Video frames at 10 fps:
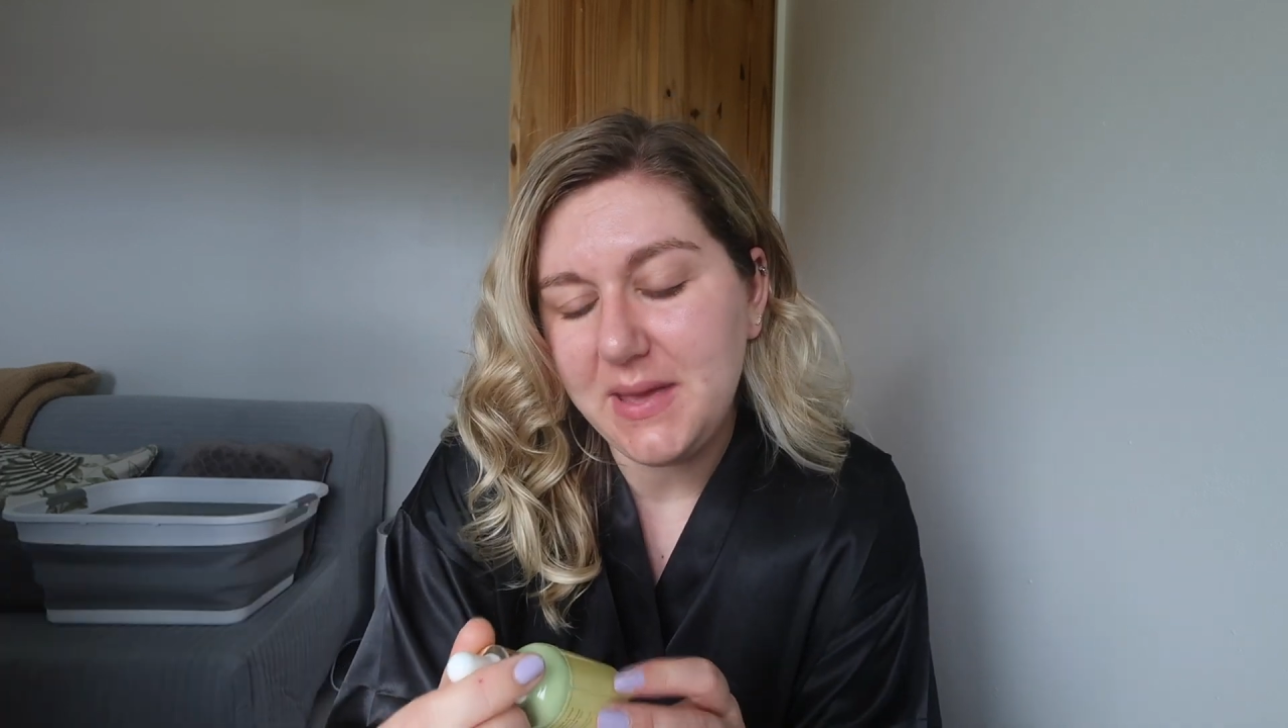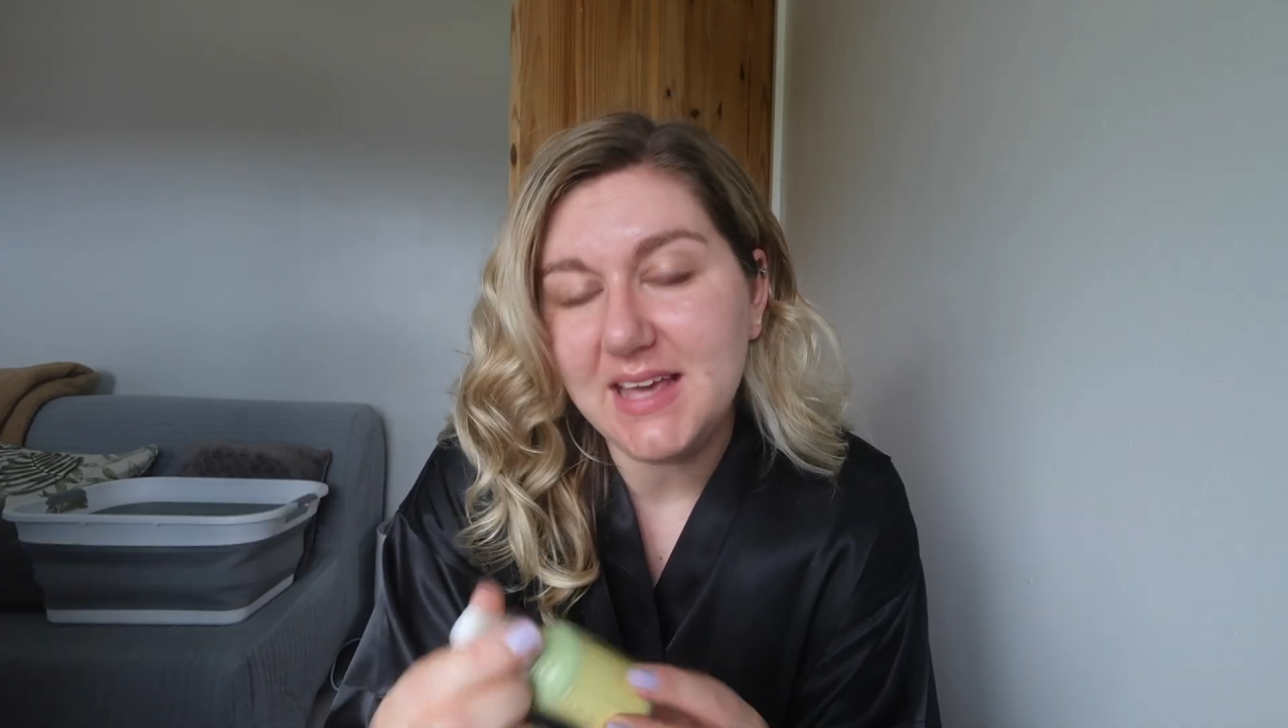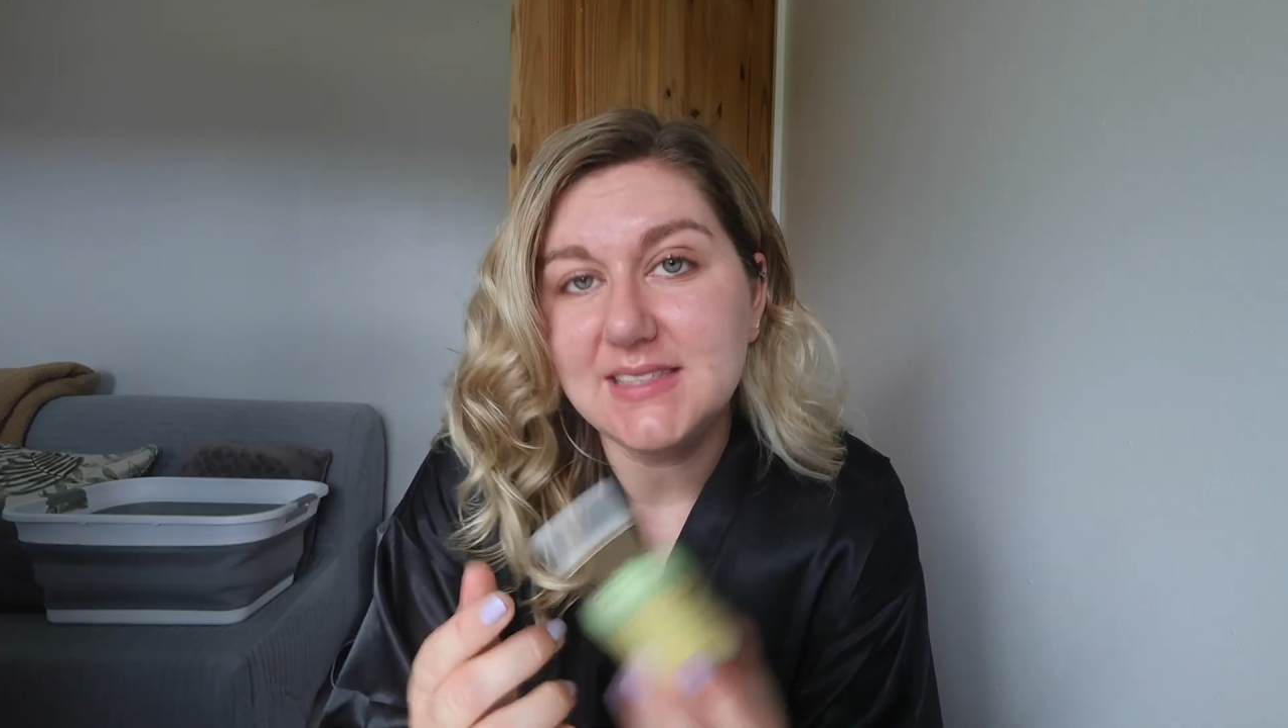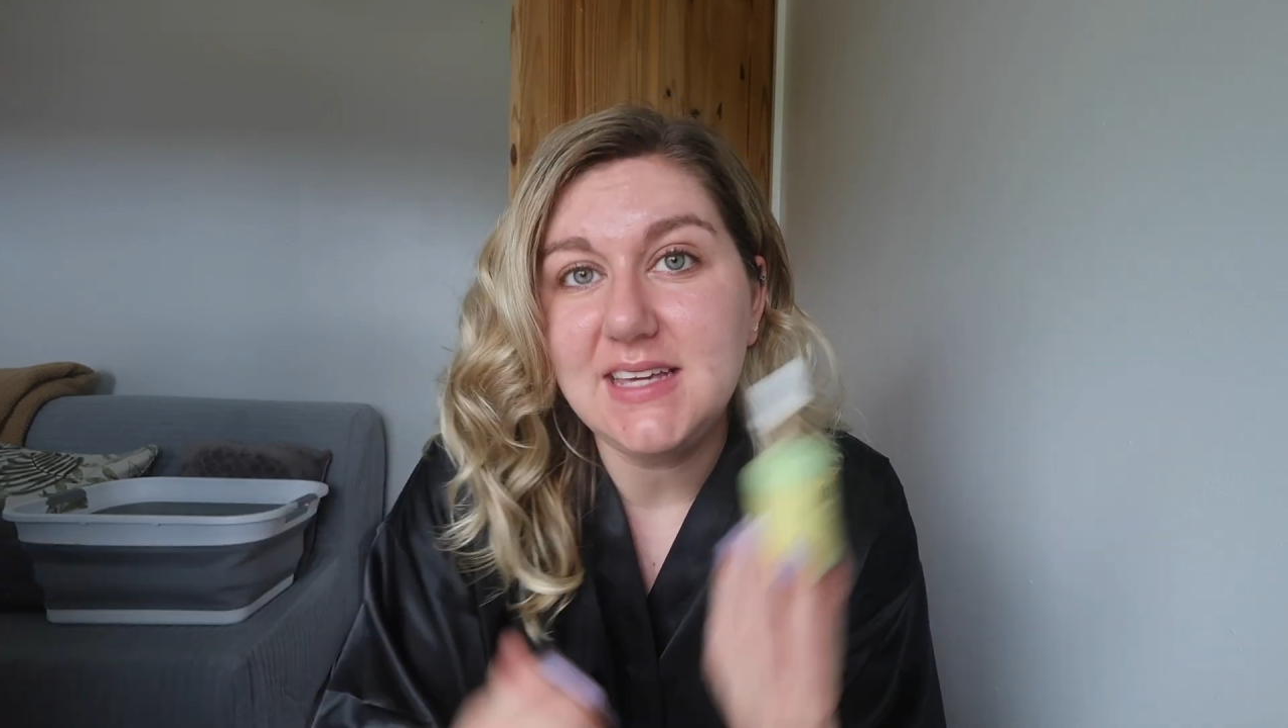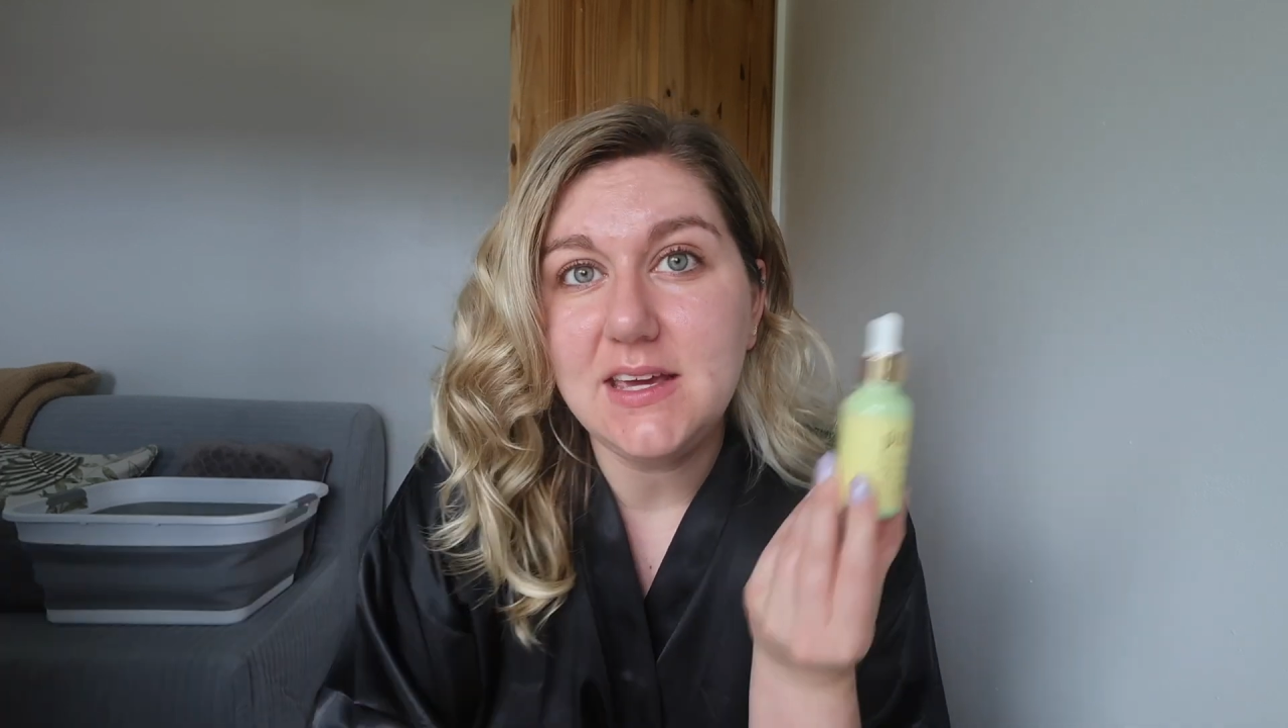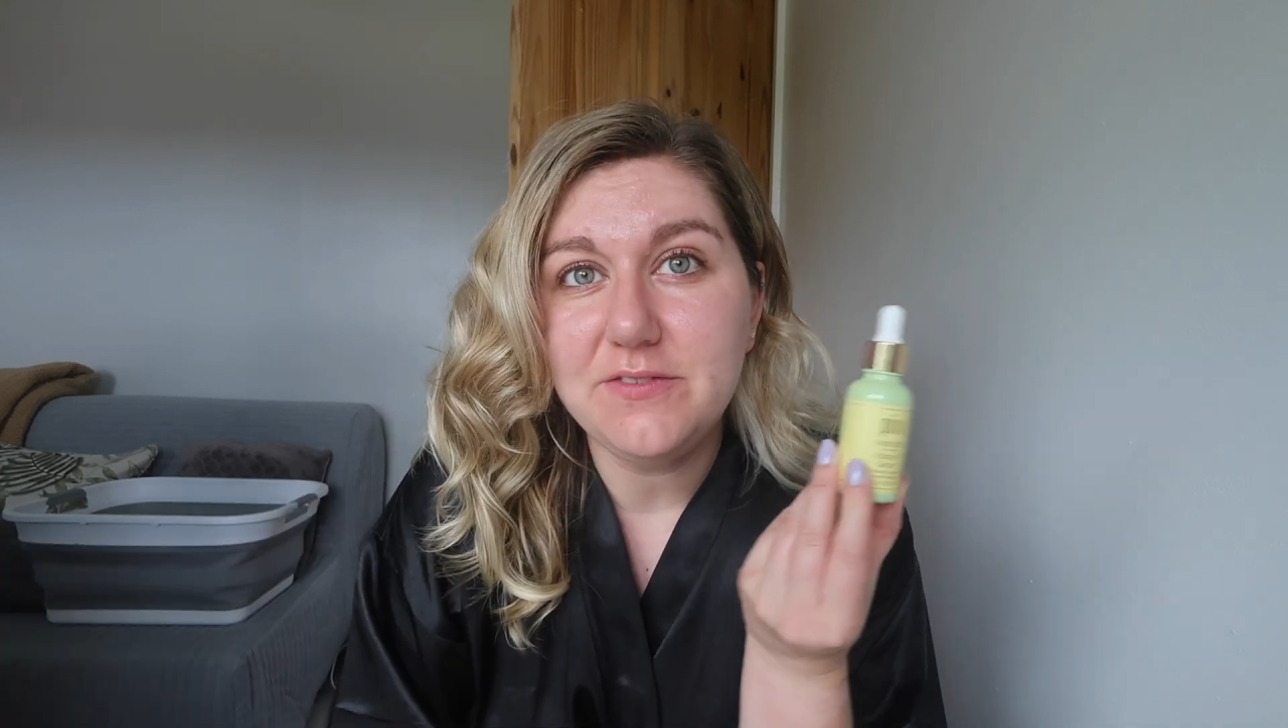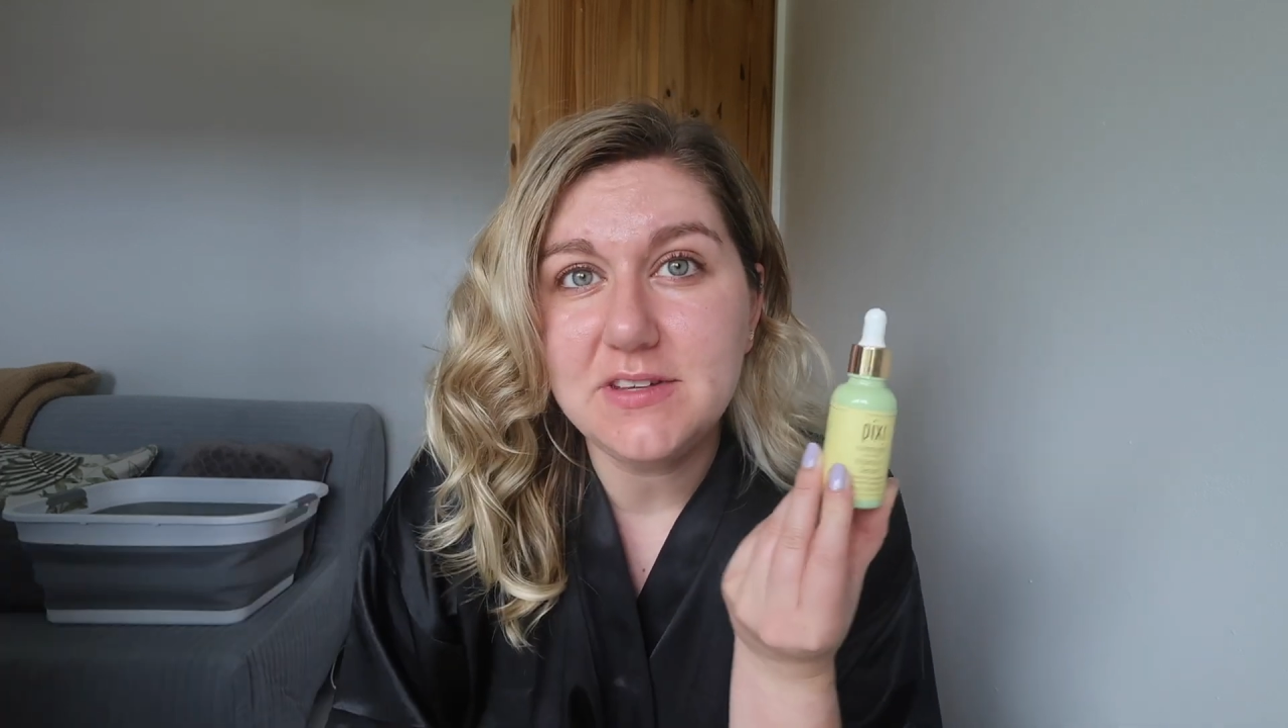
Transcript: Pixi